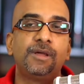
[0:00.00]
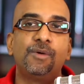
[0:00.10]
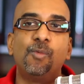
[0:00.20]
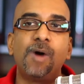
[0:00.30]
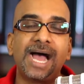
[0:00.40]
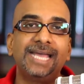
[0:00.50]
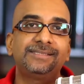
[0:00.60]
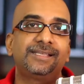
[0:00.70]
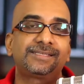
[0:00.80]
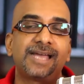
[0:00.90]
why
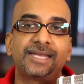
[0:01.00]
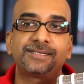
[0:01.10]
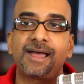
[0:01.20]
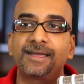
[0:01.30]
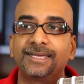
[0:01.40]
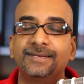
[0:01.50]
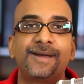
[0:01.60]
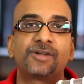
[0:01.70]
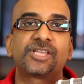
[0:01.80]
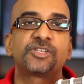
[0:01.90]
is this guy talking
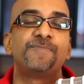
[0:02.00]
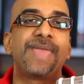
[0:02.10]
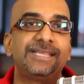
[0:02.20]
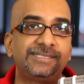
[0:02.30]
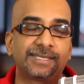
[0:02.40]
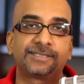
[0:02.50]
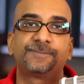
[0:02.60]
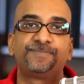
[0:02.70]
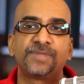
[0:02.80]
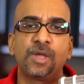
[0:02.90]
about such
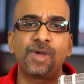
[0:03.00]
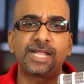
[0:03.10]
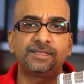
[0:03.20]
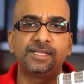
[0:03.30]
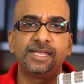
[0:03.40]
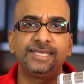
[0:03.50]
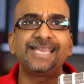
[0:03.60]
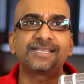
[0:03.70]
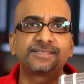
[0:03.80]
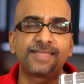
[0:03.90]
basics? Well,
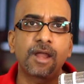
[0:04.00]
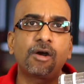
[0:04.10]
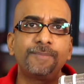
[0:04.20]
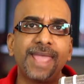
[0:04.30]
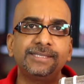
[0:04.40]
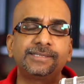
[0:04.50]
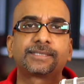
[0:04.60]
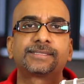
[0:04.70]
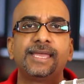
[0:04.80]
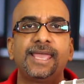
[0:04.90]
yes, they are
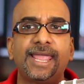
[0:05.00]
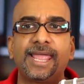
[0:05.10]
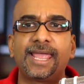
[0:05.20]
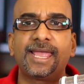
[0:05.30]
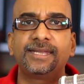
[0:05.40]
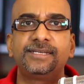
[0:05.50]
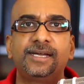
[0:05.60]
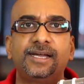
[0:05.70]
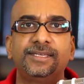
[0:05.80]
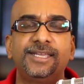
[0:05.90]
basics. And,
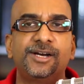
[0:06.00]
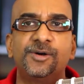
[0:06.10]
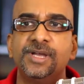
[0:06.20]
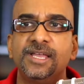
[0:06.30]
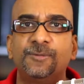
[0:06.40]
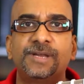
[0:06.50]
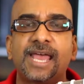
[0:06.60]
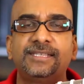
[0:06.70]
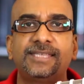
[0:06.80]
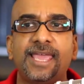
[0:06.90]
uh, you know, when
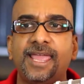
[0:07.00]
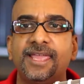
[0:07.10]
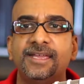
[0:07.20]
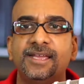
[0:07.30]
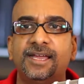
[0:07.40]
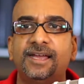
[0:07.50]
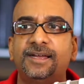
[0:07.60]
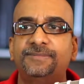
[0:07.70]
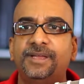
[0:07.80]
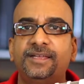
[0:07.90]
I say
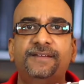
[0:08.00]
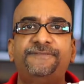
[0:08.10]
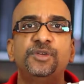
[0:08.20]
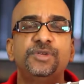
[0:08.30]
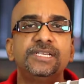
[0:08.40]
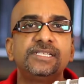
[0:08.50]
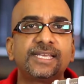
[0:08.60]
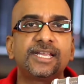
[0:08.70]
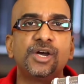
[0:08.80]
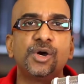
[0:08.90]
uh, a few years
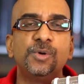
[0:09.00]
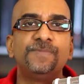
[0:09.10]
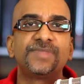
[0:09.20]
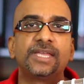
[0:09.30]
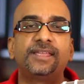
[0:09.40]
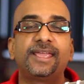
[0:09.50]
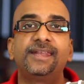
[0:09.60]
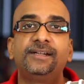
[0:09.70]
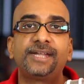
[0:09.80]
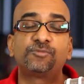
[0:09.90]
ago, the
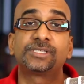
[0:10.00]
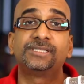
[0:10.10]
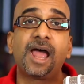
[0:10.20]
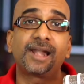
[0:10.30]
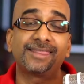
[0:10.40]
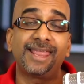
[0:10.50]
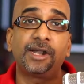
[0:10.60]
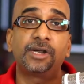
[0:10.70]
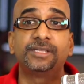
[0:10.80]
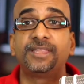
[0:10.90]
internet was not
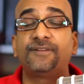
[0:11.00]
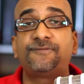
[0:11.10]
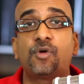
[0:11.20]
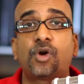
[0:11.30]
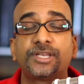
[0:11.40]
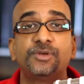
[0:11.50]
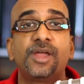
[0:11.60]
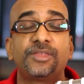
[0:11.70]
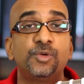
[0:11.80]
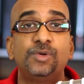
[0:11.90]
there and therefore you,
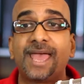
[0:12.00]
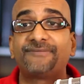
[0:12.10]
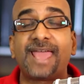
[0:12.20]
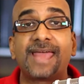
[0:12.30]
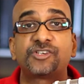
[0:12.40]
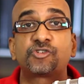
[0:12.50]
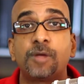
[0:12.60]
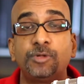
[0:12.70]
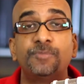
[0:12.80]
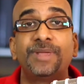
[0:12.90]
you would have had
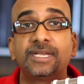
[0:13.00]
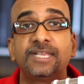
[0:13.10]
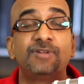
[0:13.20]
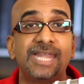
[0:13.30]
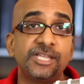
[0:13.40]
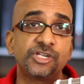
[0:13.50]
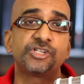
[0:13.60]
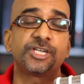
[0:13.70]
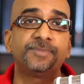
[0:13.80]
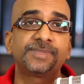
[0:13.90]
trouble building
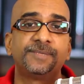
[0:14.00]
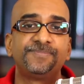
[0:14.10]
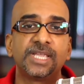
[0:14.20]
relationships,